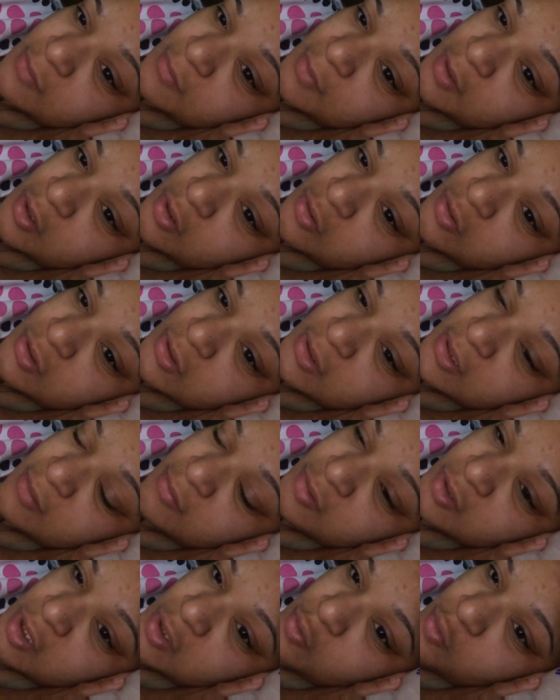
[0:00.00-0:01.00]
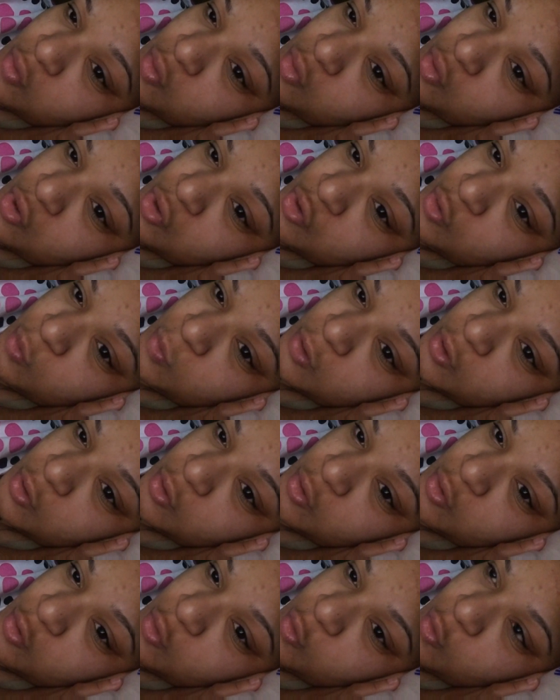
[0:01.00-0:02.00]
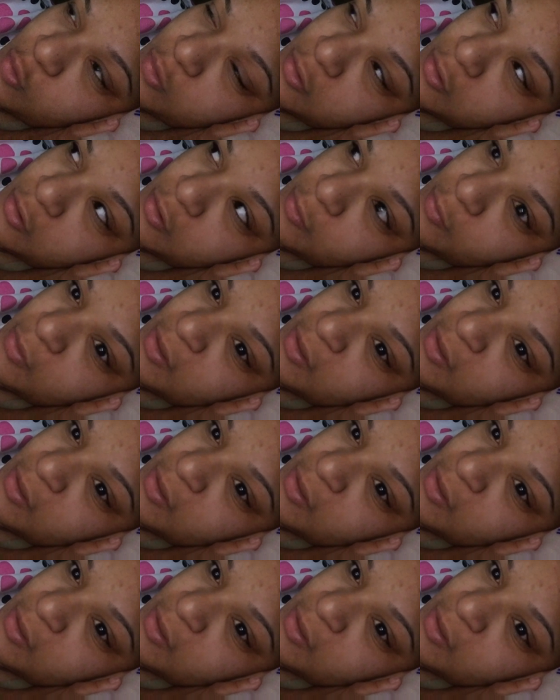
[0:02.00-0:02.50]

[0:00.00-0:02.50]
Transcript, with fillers: submit it on Snapchat or Twitter or